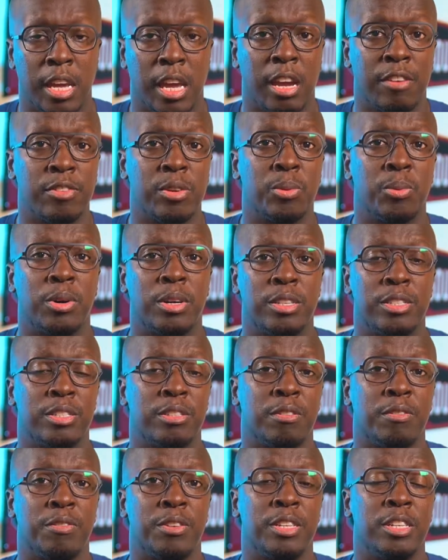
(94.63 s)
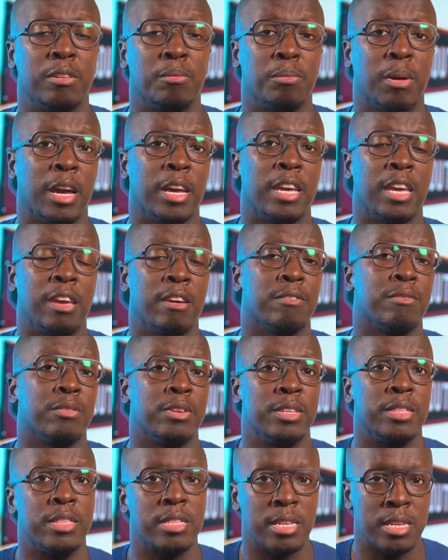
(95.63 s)
everyone is offended by
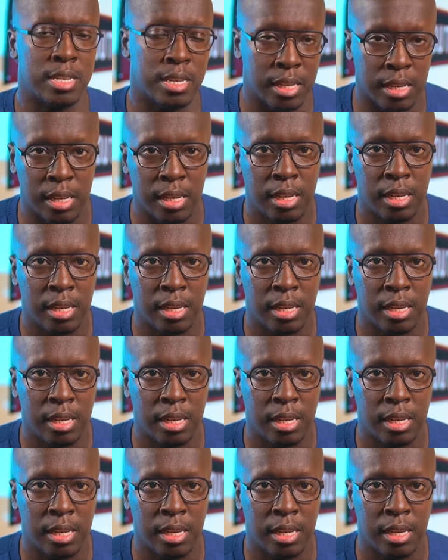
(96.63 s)
everything,